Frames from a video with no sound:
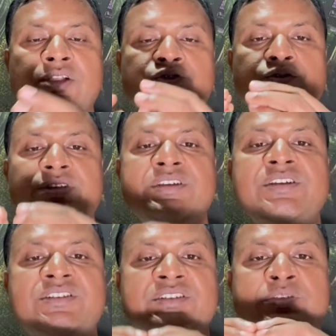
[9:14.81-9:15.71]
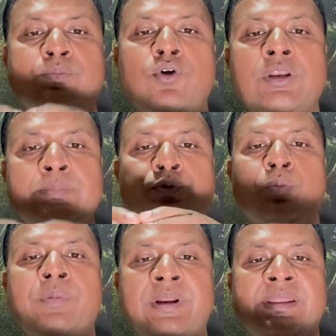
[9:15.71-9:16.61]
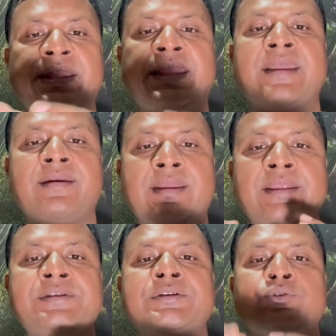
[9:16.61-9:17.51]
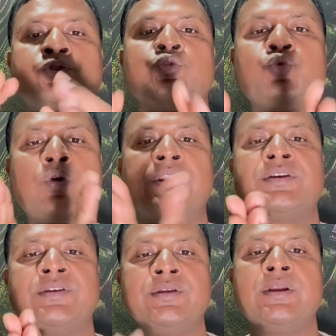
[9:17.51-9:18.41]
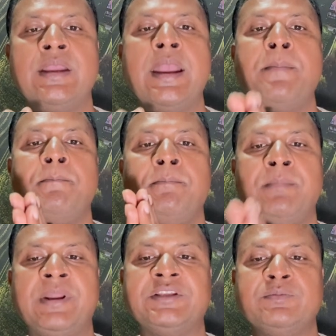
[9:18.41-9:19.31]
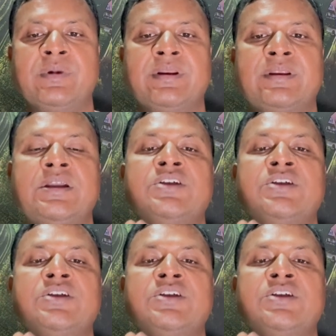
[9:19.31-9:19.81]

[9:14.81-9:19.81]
So each small improvement can ensure quality management.